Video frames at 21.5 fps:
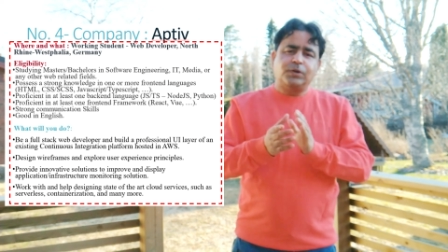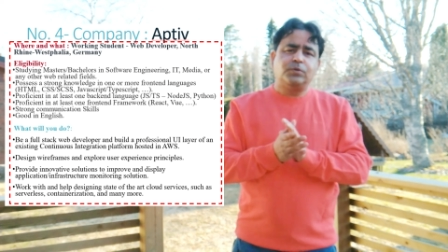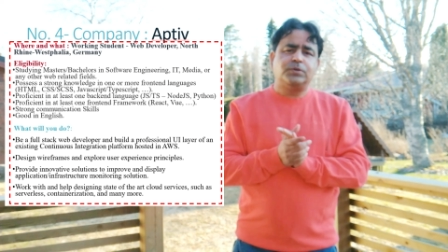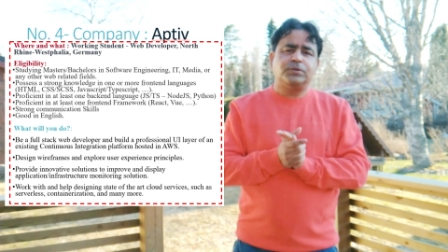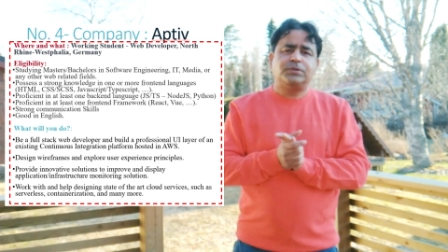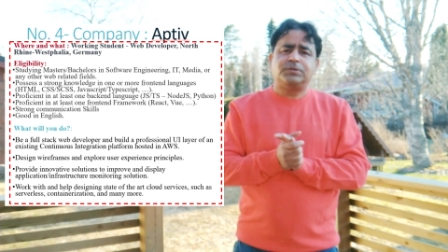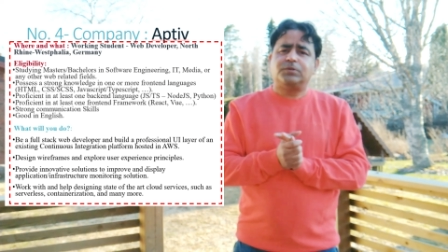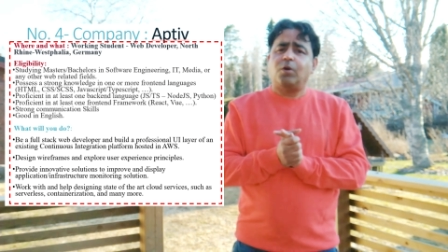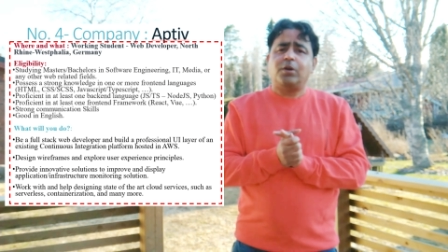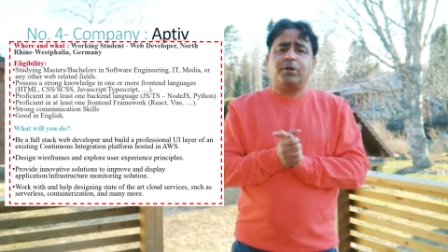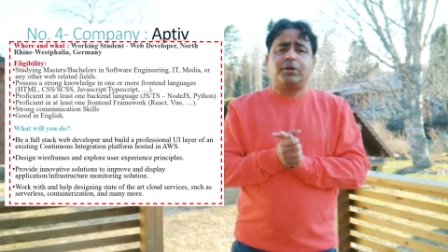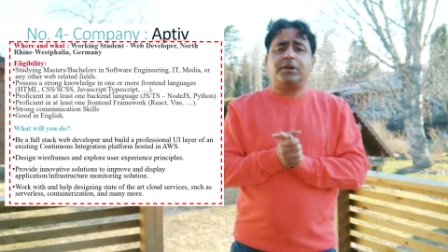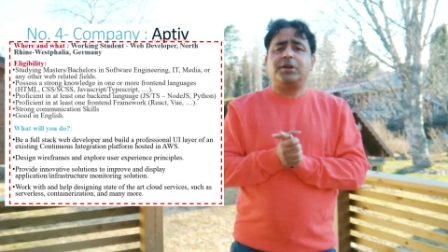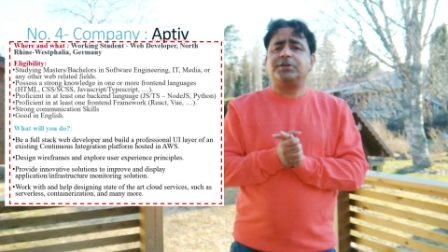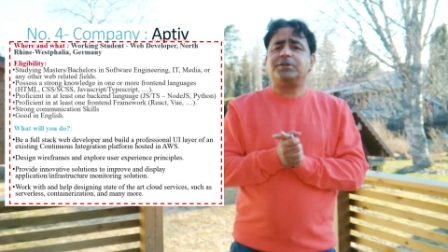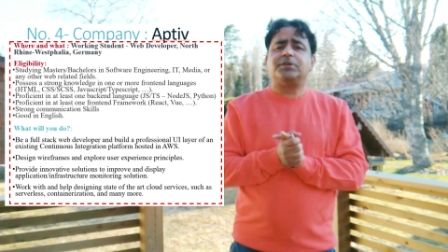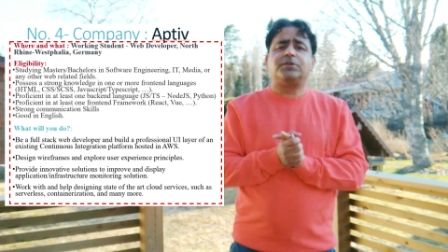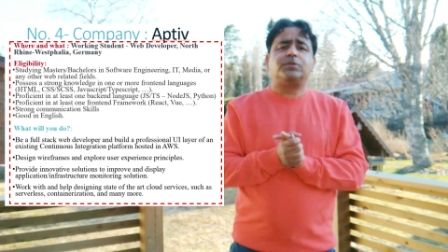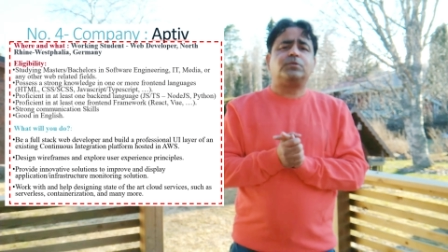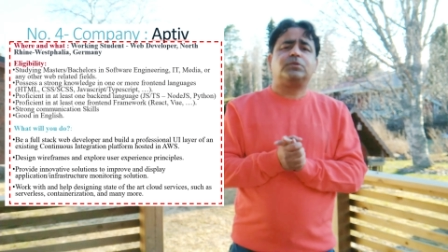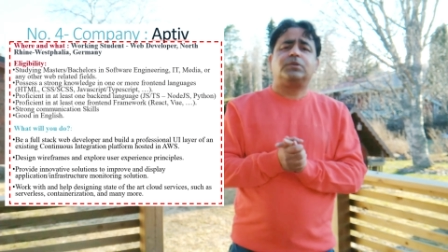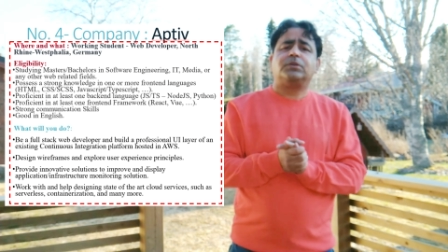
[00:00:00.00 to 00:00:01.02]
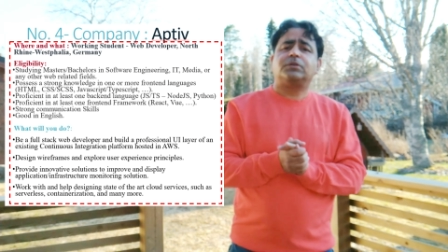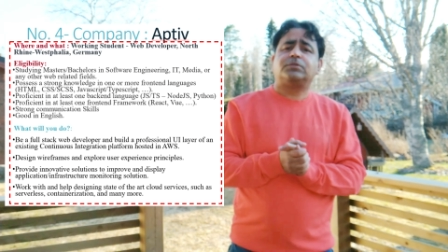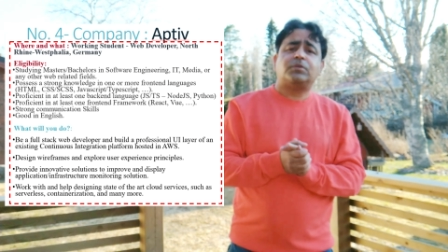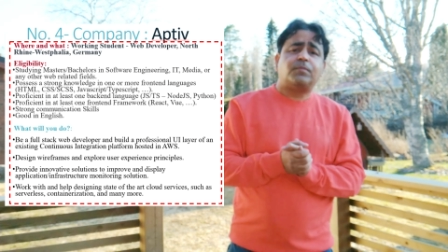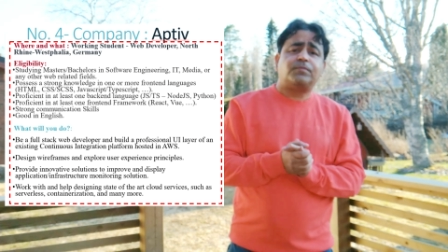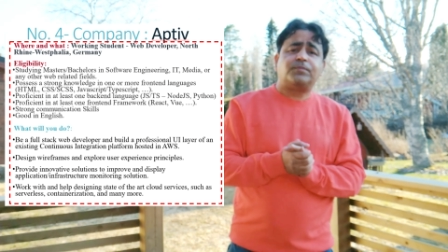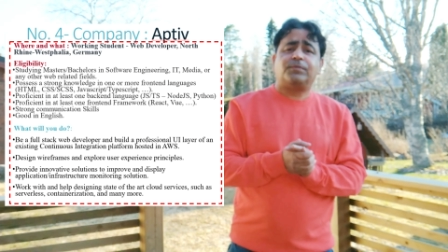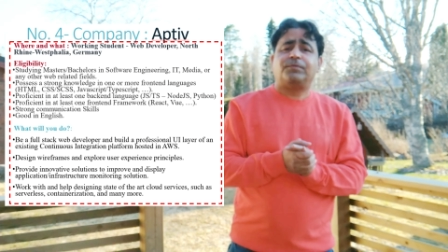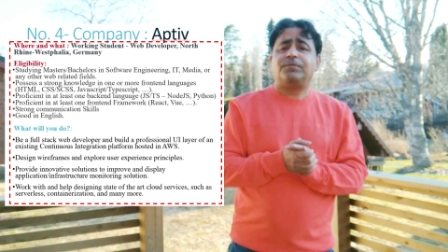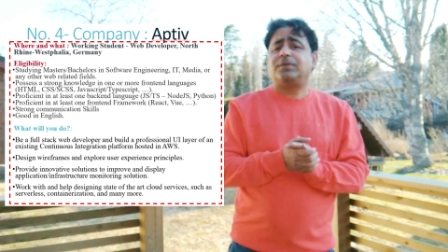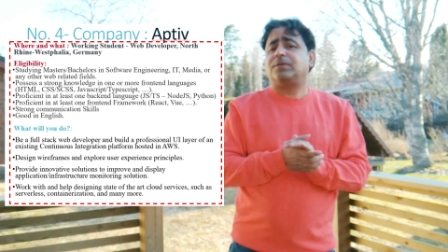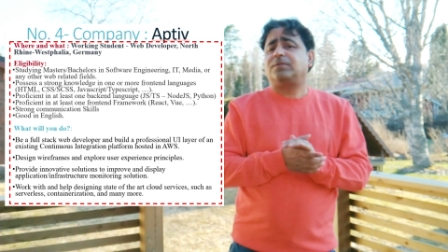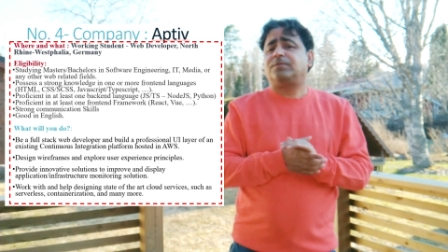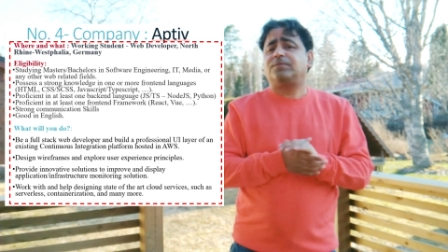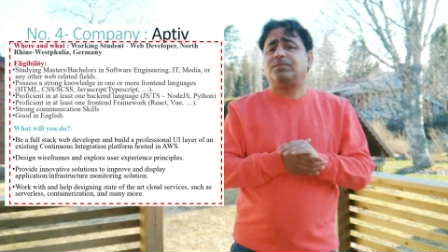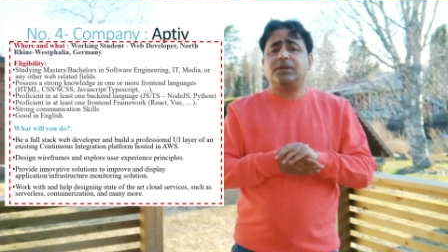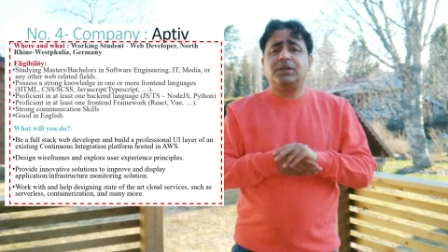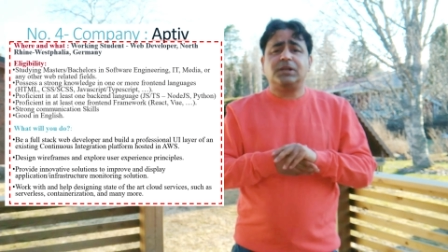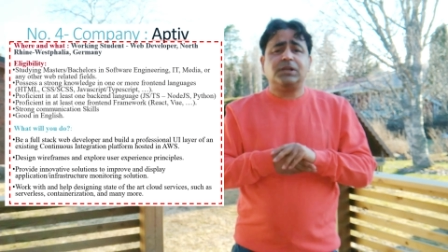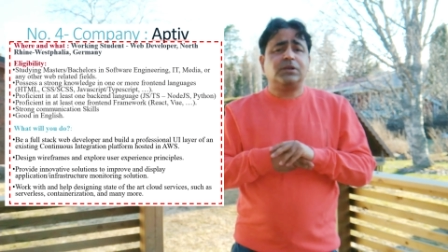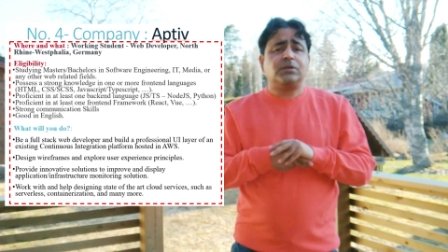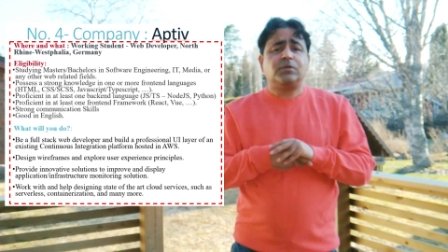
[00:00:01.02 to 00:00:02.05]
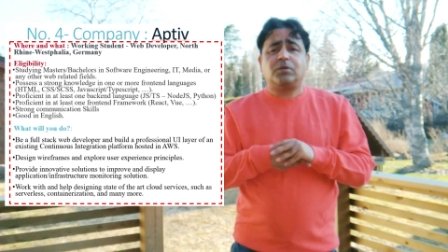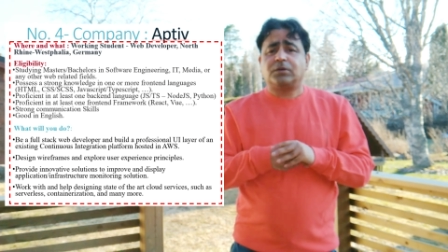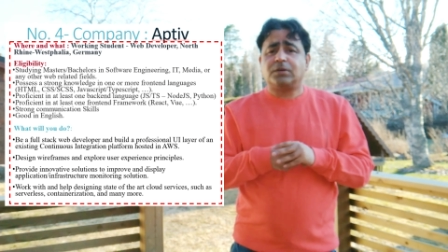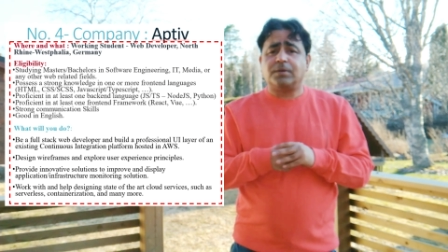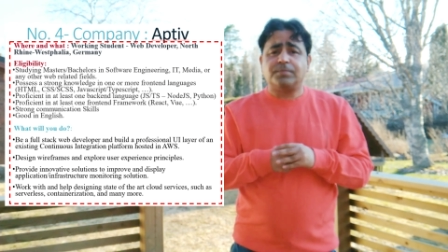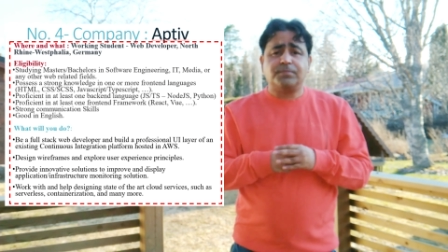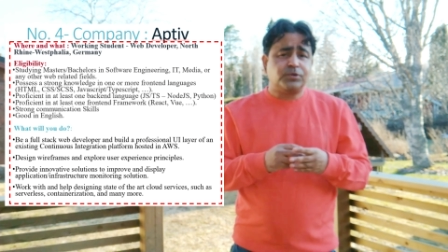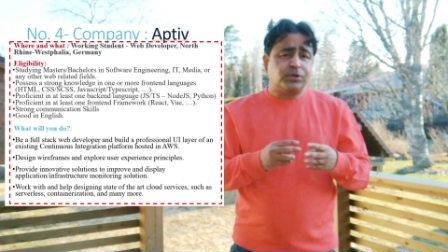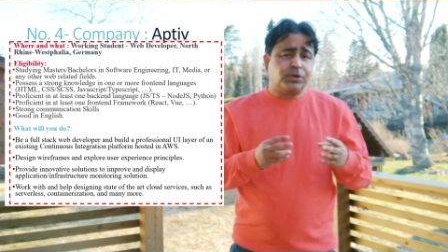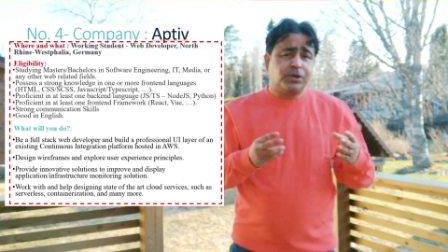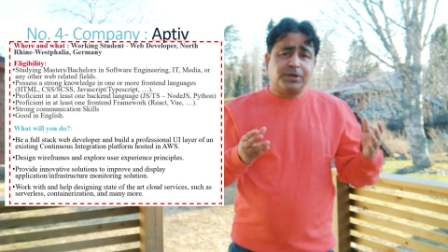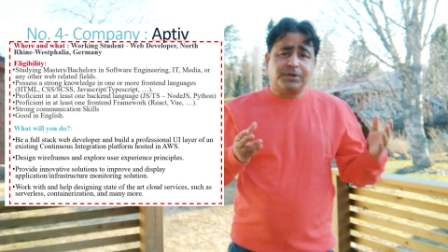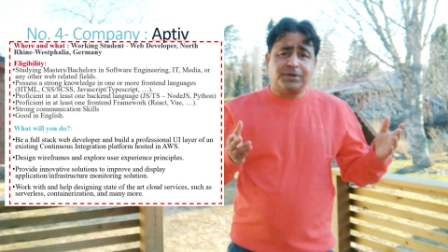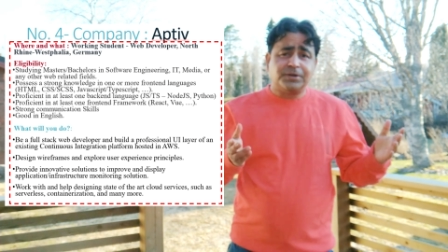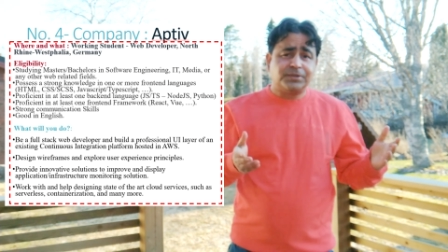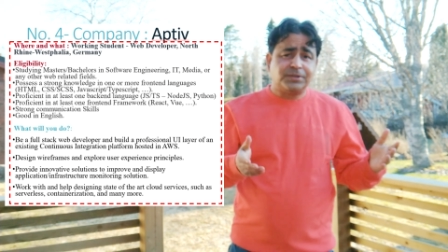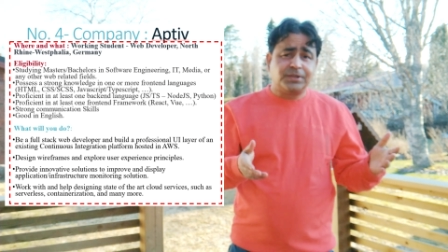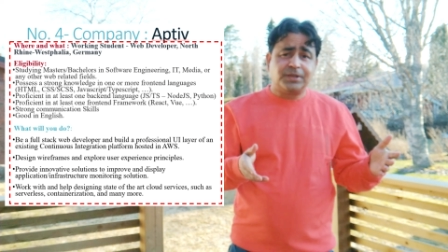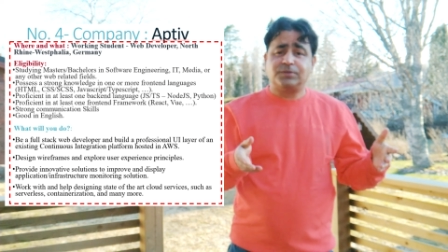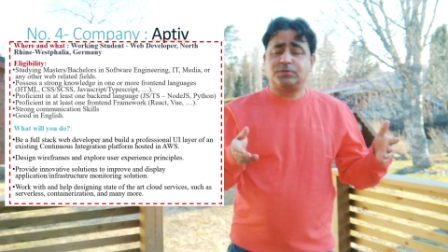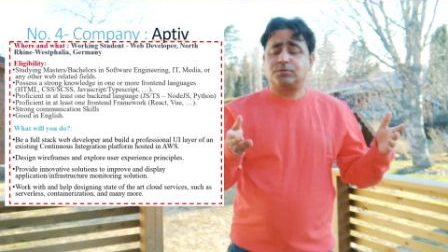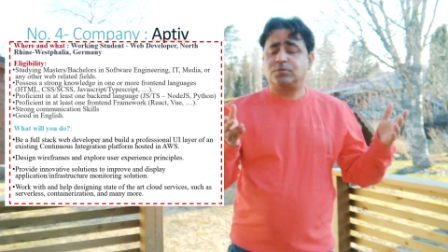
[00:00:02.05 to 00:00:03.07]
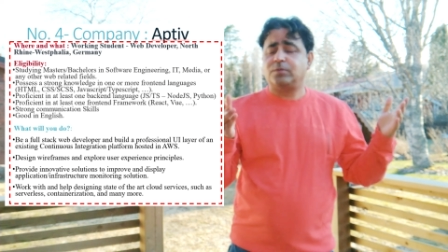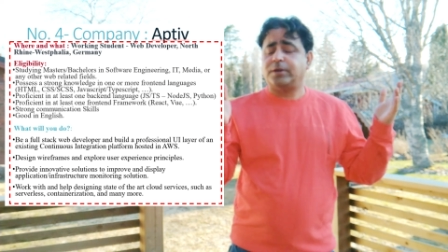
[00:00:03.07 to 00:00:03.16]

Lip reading: will do, it's all related to the software field or computer related things.